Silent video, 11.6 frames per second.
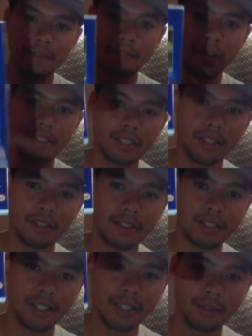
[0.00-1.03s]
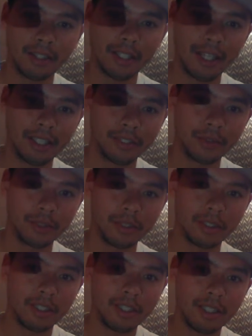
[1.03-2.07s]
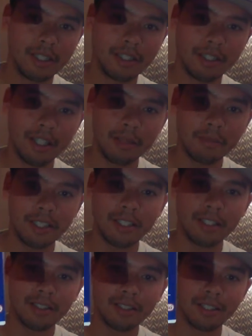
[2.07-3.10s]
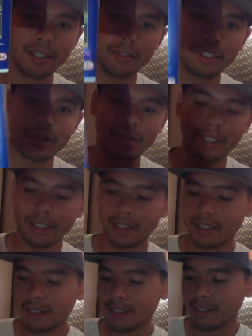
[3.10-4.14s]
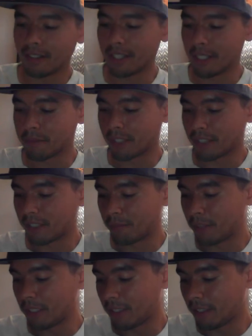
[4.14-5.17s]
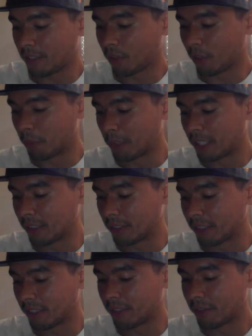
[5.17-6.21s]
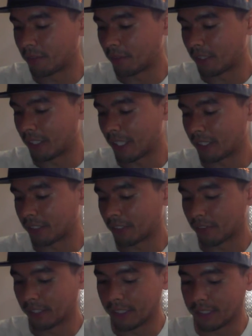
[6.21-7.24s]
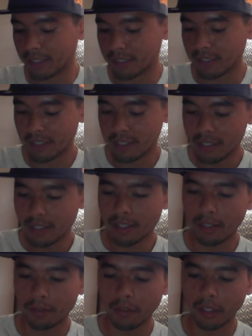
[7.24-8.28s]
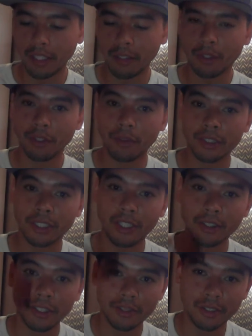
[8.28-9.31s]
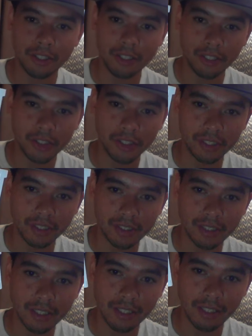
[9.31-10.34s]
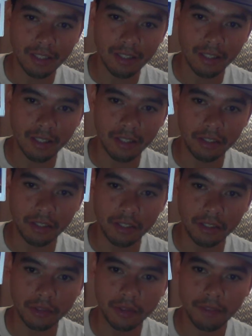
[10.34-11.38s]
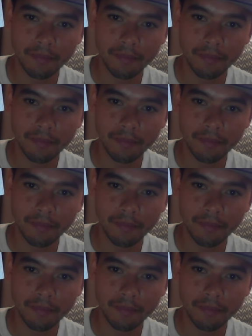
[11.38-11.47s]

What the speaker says: There's the other side with the actual game details. Obviously, the game's not going to be chrome colored when it actually releases. And for anyone who is curious what the cartridge looks like, there you go.